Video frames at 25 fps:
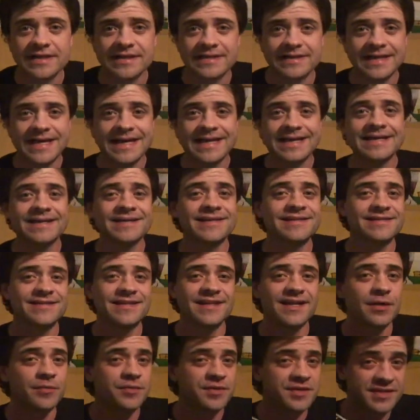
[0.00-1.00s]
and that is
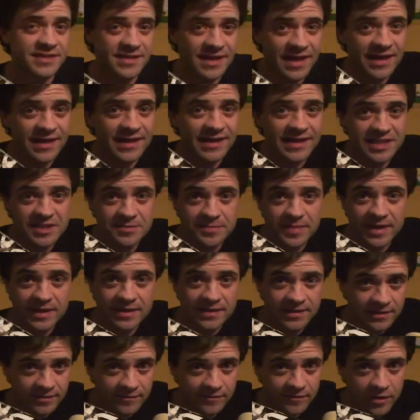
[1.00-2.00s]
that I was not
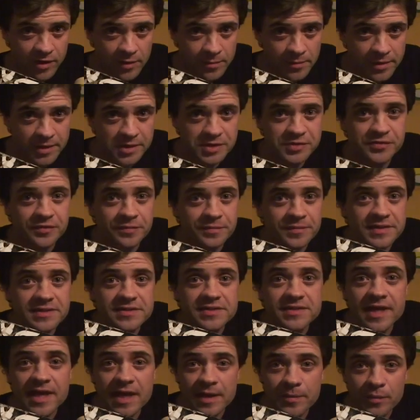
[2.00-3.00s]
expecting very much from
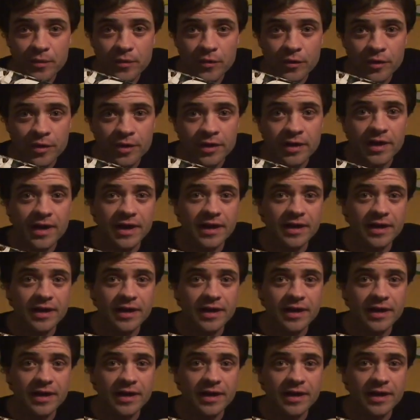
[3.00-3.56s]
this skateboard.